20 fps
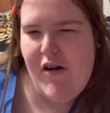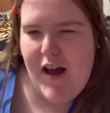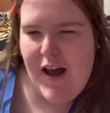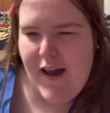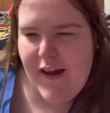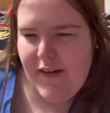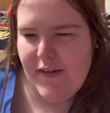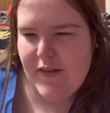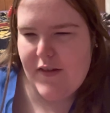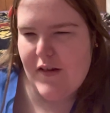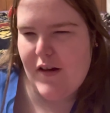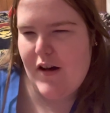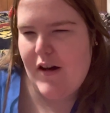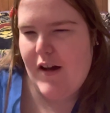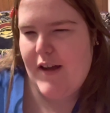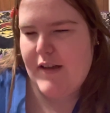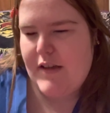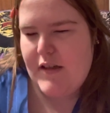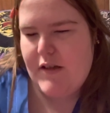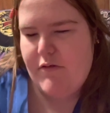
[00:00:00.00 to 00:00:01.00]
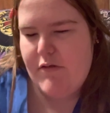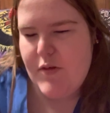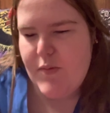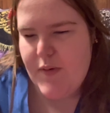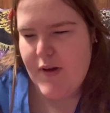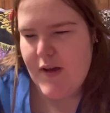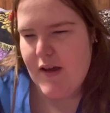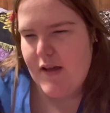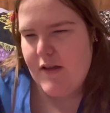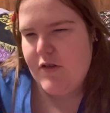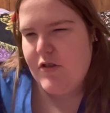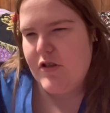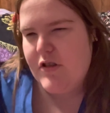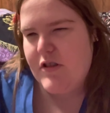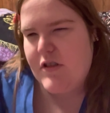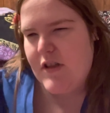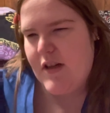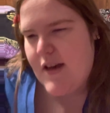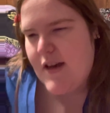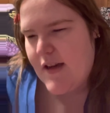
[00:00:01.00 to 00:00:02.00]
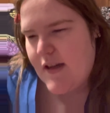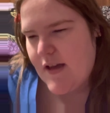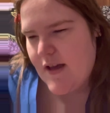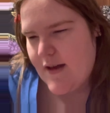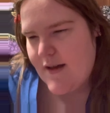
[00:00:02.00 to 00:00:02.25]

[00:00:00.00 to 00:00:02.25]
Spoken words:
I thought it would be interesting,